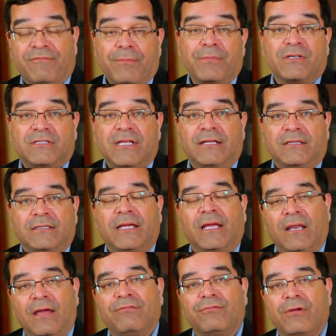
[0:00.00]
from the state that they
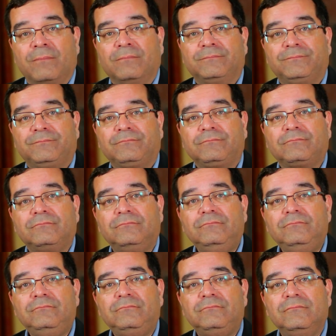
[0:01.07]
left from.
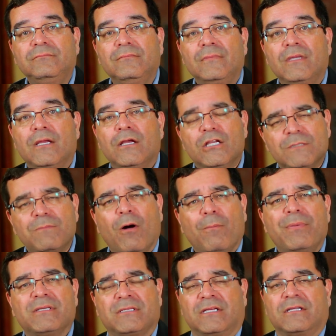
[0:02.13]
Small
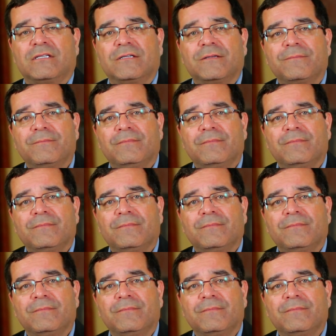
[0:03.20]
business.